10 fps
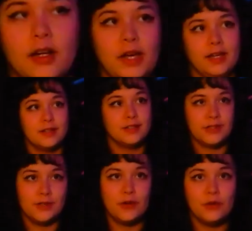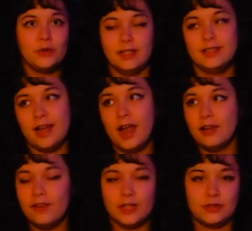Okay, so this
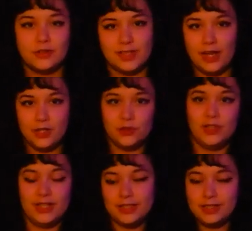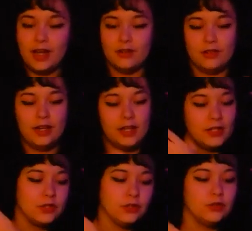kind of exercise or this kind of thing I
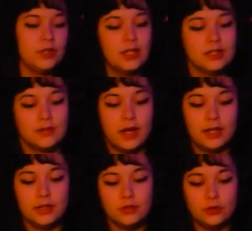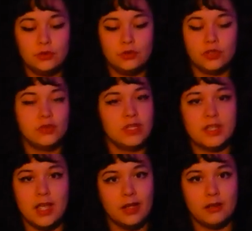like to do is I like to just
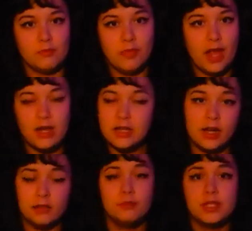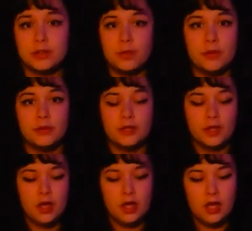take any kind of piece of paper
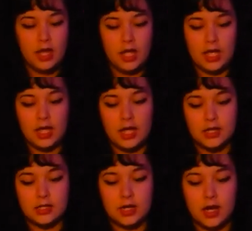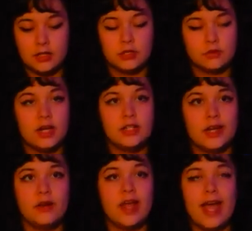and I just write
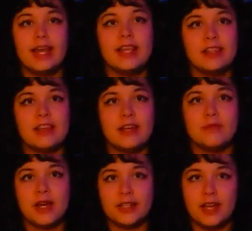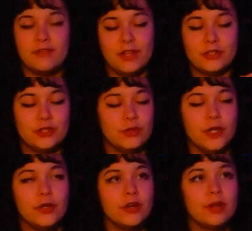down anything in my life that is
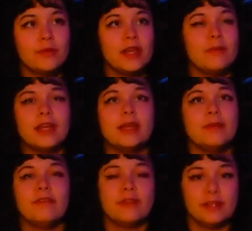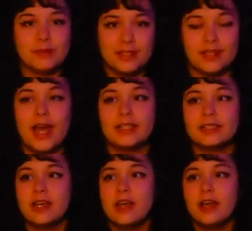triggering me, making me feel upset,